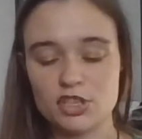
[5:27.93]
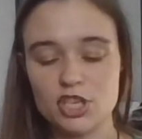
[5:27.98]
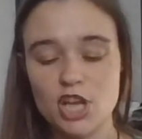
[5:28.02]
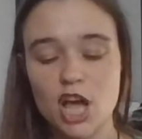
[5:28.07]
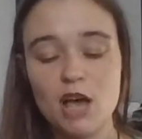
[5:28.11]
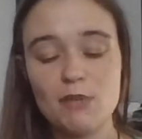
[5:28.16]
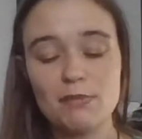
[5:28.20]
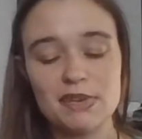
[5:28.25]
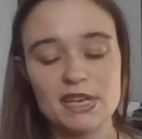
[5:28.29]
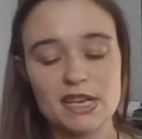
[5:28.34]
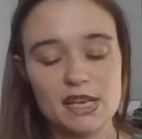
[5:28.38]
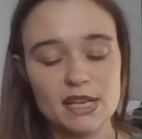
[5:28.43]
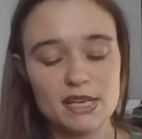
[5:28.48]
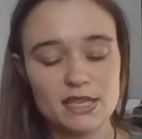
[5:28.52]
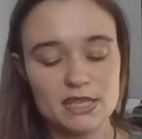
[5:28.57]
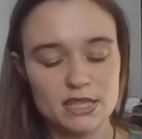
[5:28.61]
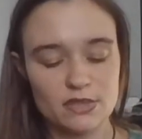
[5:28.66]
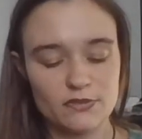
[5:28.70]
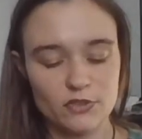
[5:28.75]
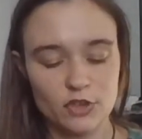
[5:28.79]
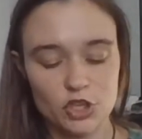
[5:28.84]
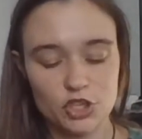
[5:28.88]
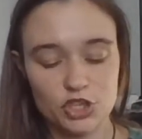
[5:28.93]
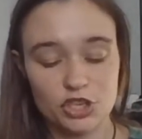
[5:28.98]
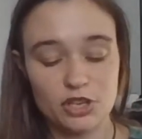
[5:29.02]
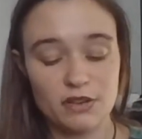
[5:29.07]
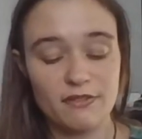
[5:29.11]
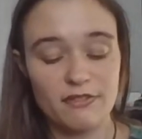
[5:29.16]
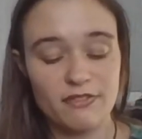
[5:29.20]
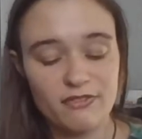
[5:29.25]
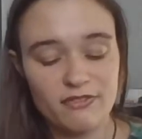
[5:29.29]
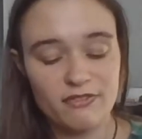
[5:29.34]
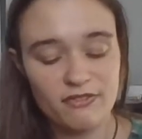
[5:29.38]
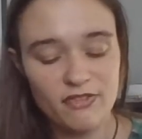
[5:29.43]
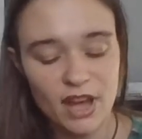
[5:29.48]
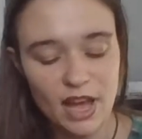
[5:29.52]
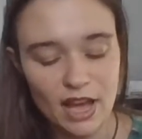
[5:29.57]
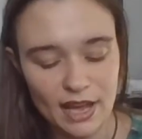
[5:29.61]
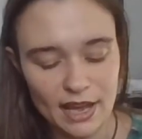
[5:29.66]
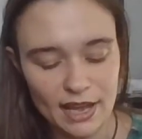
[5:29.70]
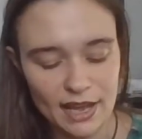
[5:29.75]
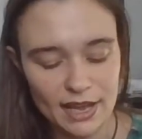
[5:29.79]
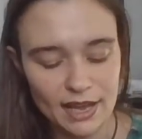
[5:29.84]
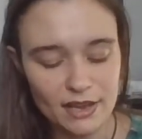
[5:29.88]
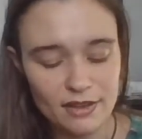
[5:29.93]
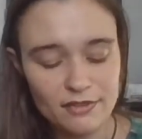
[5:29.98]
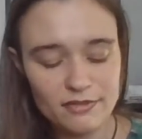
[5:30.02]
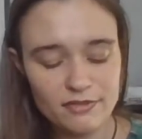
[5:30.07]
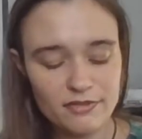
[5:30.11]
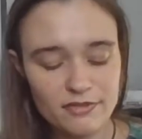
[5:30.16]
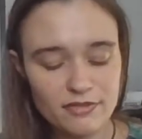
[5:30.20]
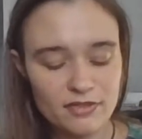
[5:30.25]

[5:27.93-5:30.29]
Dominic's version 5.